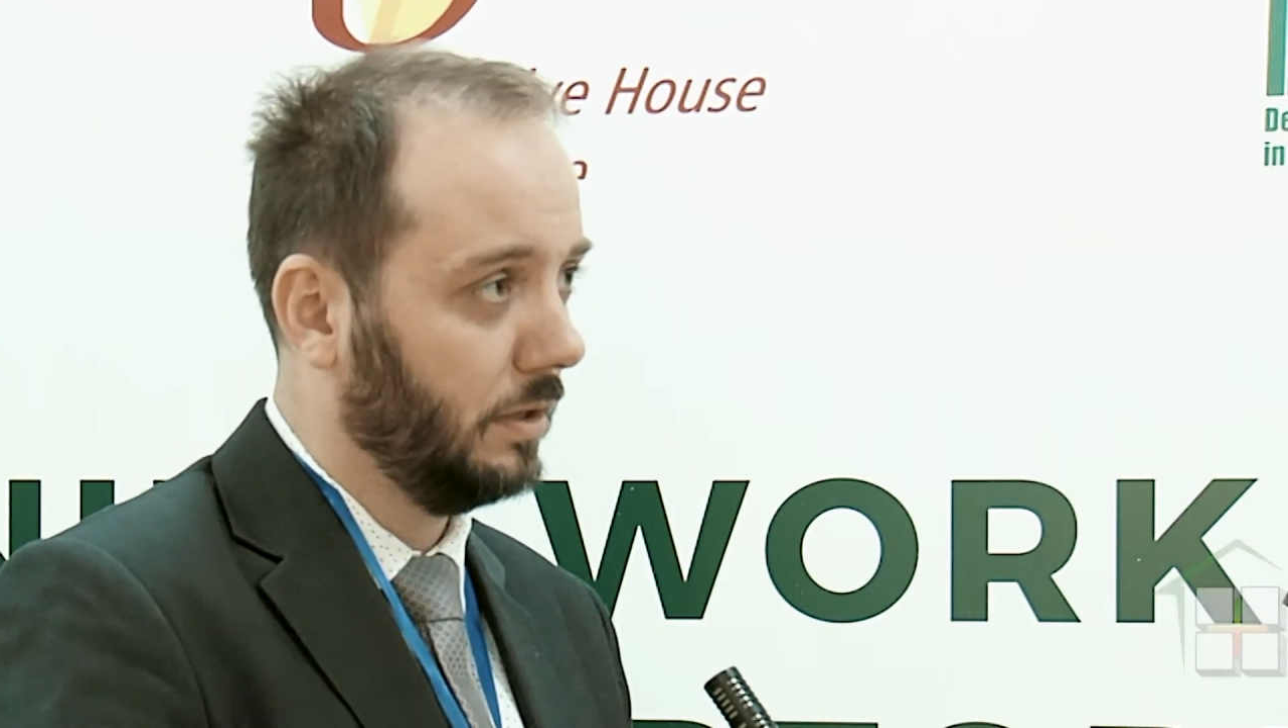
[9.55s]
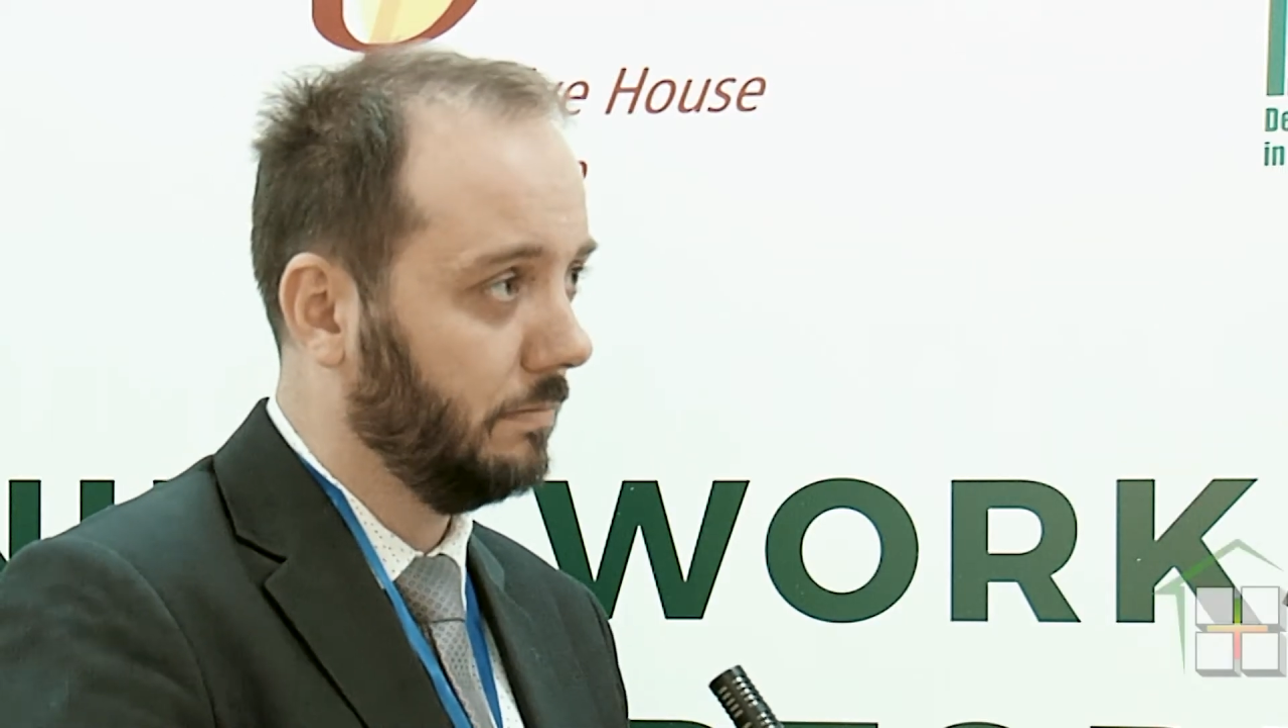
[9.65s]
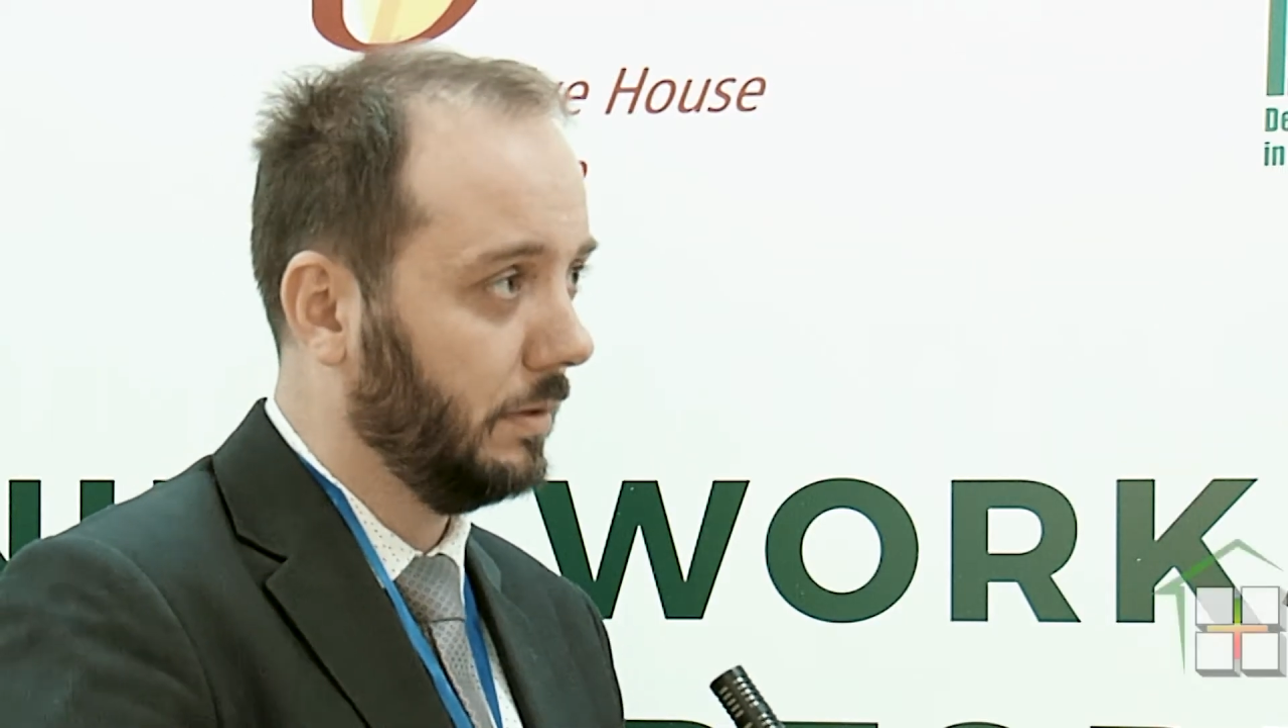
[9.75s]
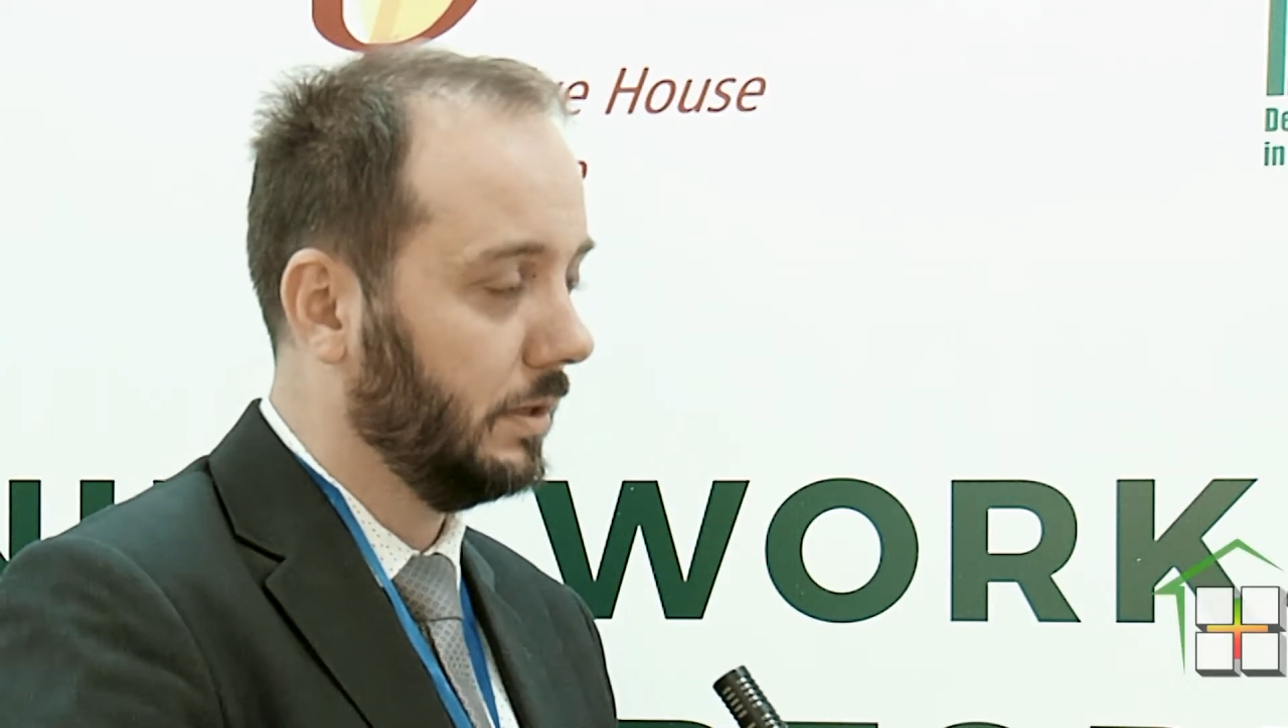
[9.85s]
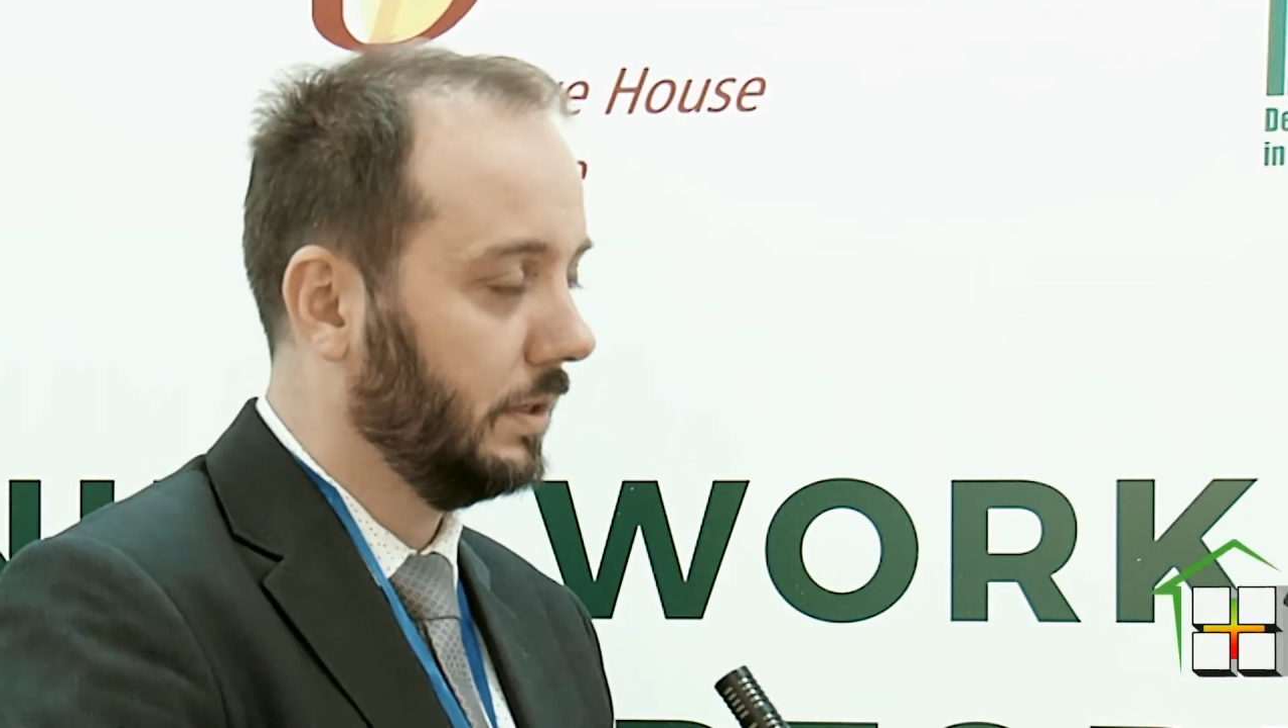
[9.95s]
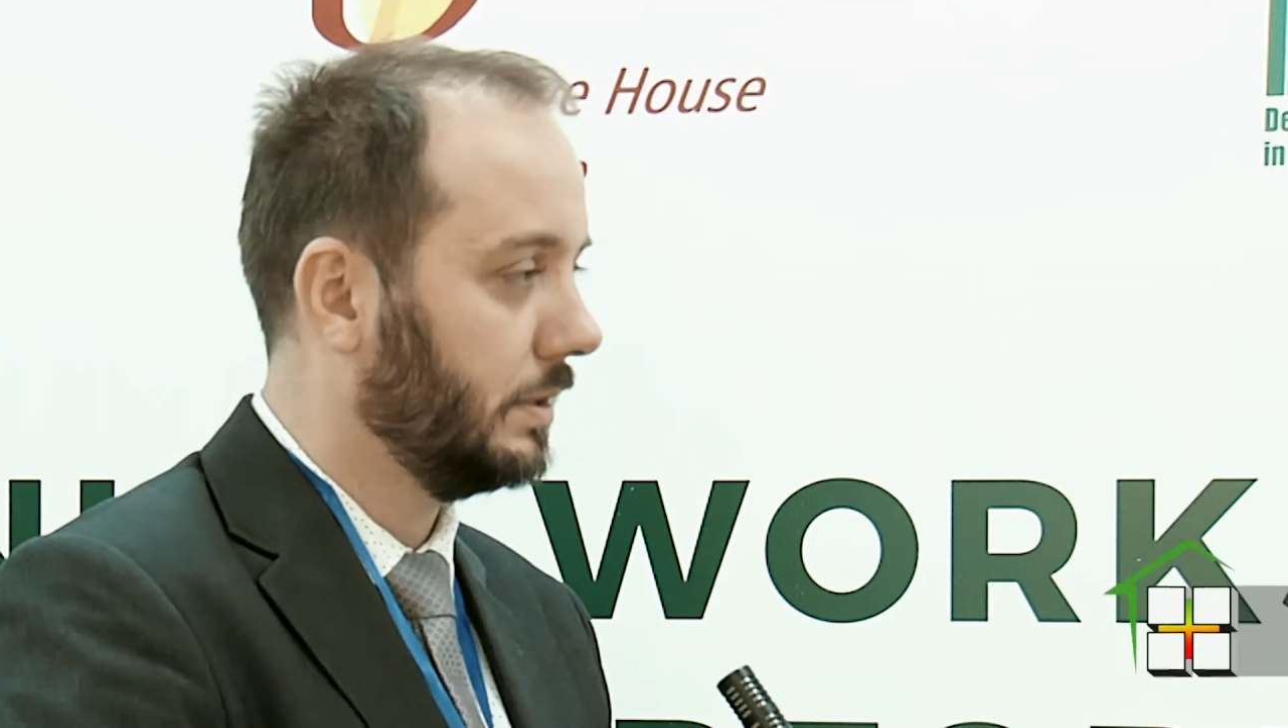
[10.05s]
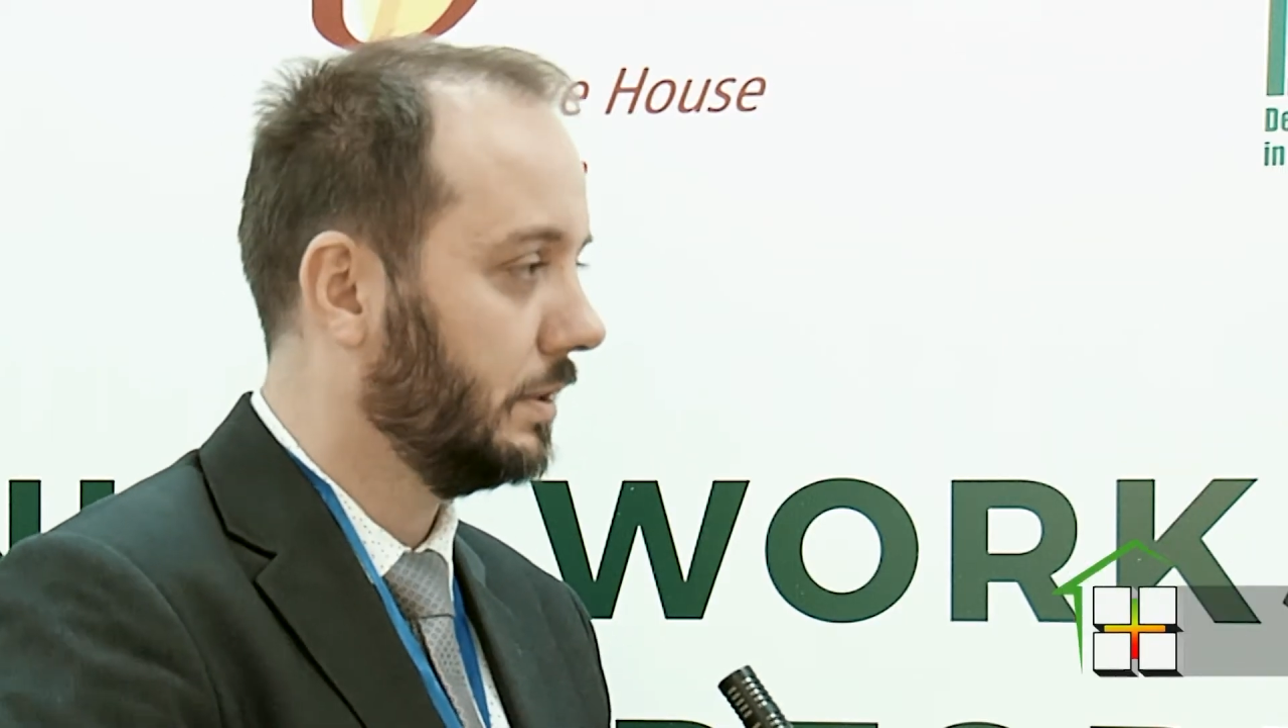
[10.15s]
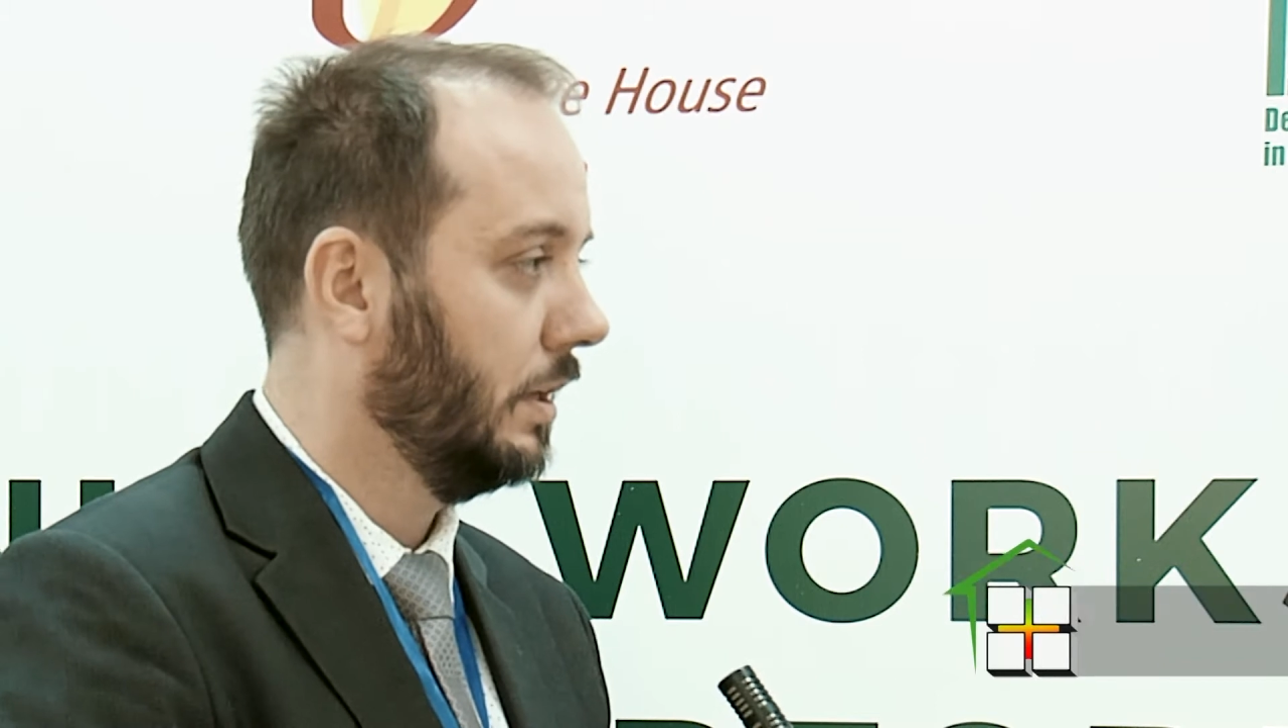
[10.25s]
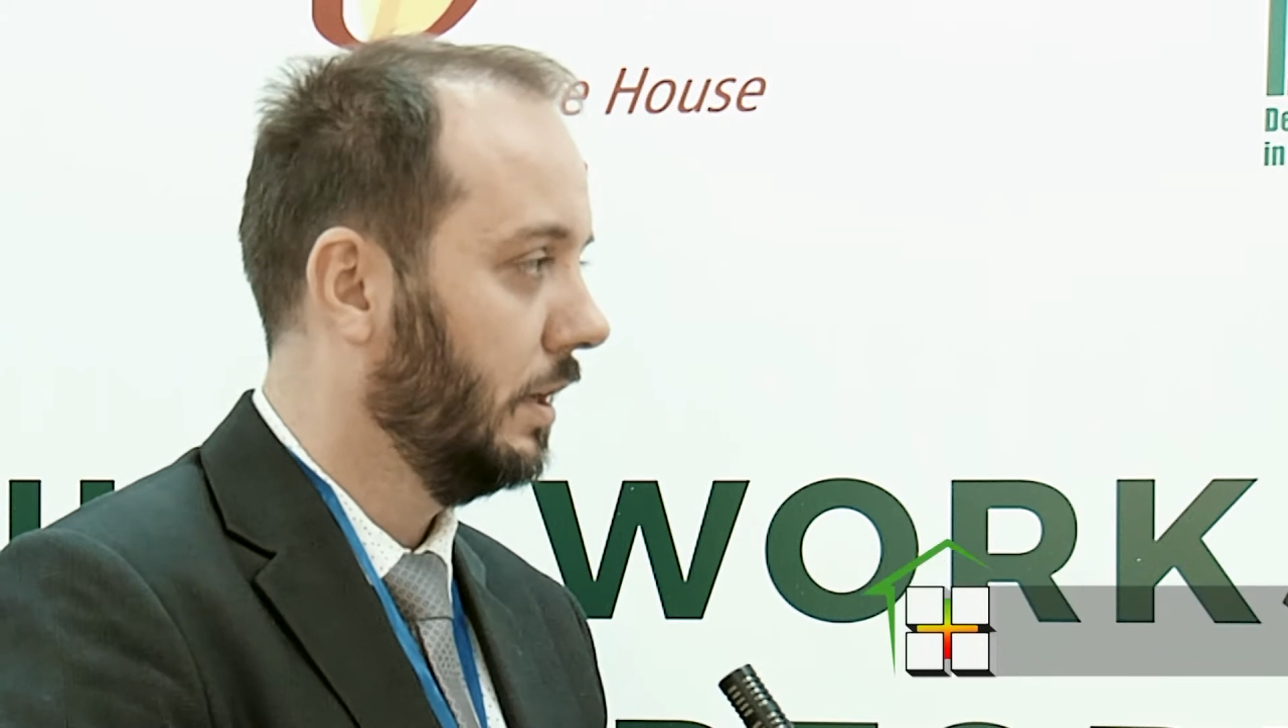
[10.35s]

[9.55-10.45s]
in buildings,